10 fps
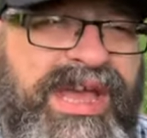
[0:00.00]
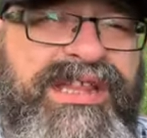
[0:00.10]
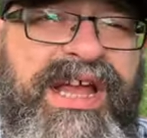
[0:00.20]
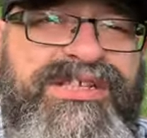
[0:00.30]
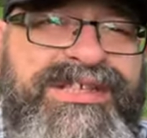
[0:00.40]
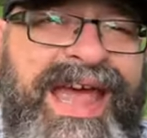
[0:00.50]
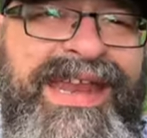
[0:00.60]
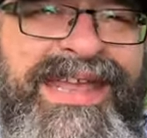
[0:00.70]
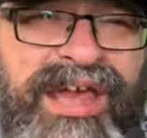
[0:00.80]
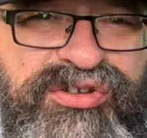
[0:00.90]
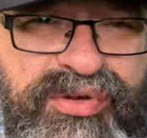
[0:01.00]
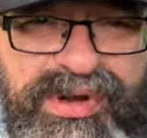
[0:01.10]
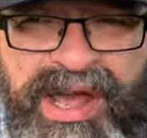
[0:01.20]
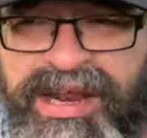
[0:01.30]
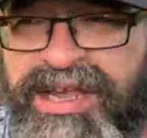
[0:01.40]
not just heading out to
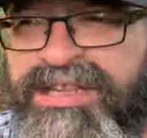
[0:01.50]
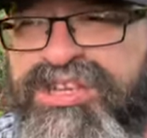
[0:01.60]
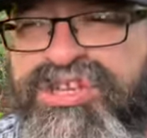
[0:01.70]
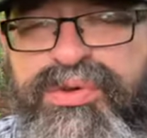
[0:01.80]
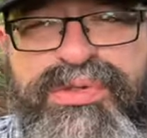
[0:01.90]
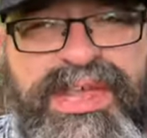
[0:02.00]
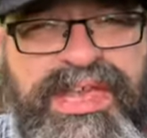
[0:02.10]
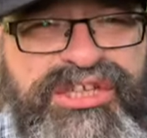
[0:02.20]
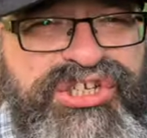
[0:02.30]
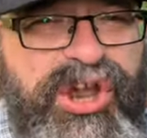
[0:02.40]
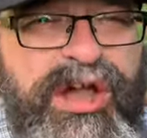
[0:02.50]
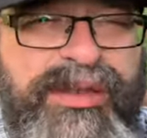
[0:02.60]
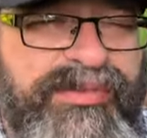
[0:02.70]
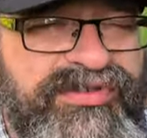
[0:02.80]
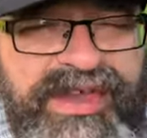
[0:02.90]
Granada to do the
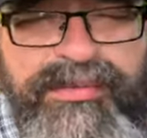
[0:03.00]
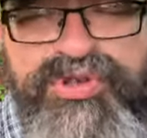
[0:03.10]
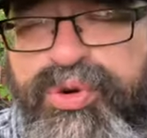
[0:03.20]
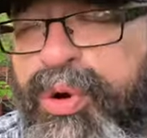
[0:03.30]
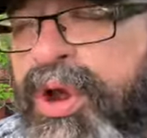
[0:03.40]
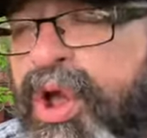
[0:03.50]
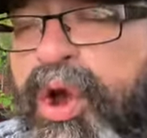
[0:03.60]
chocolate museum tour,